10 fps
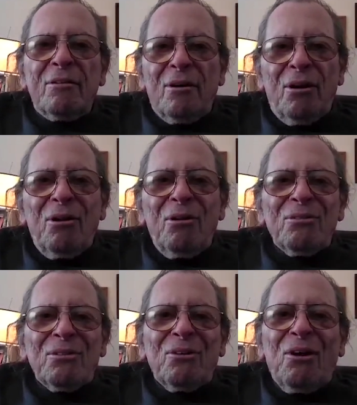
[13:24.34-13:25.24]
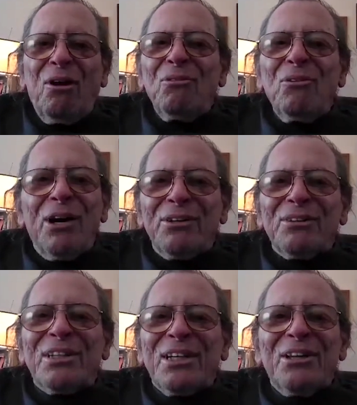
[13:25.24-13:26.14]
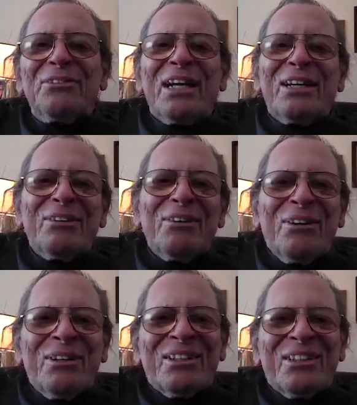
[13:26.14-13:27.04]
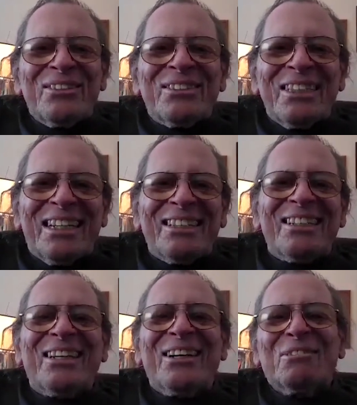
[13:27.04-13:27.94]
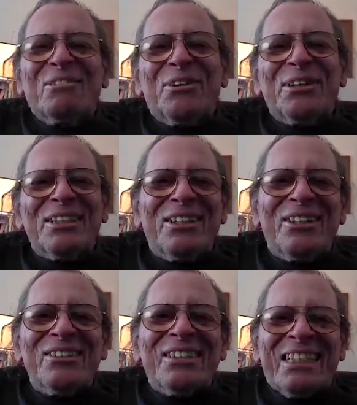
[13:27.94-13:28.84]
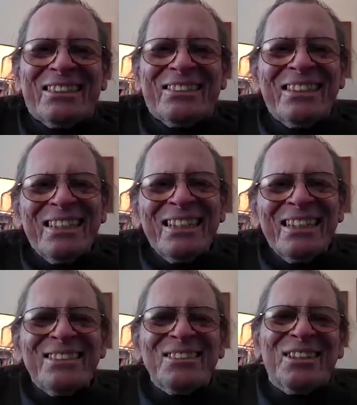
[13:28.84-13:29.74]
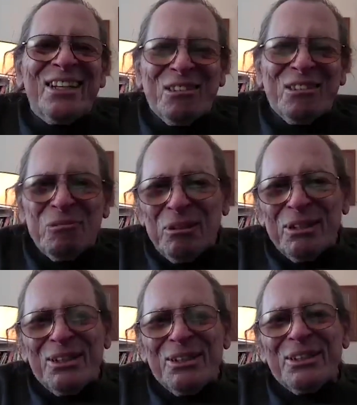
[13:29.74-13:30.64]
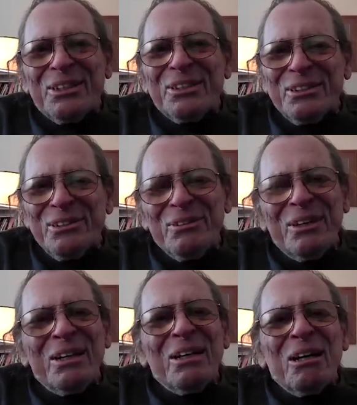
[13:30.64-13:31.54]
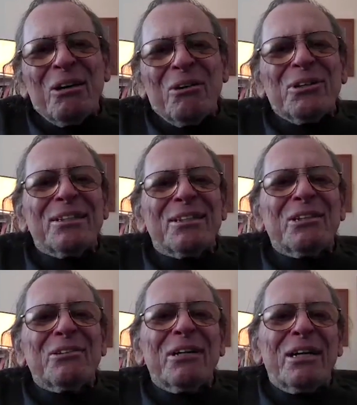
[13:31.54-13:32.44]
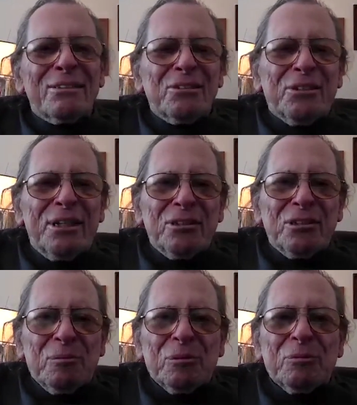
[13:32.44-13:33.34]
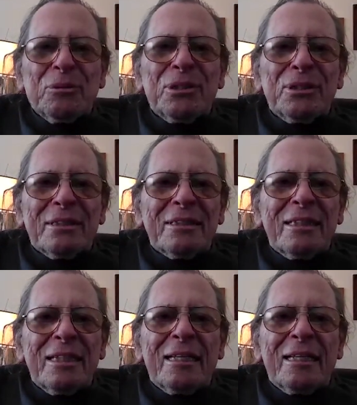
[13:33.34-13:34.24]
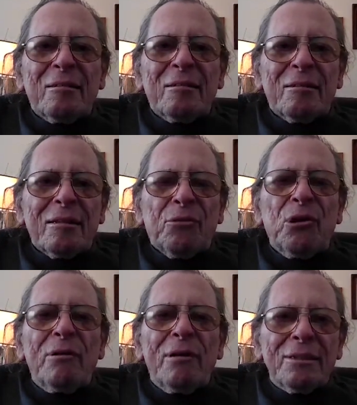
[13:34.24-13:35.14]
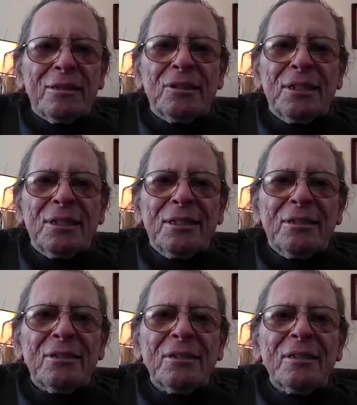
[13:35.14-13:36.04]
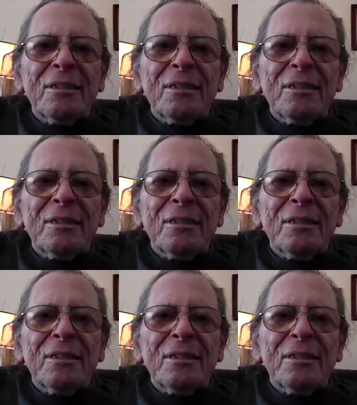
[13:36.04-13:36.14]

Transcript: all riding together now. No taking a convoy of cars out to scratch up a little dirt, you know. We're going to go out and scratch up some dirt and throw out the seeds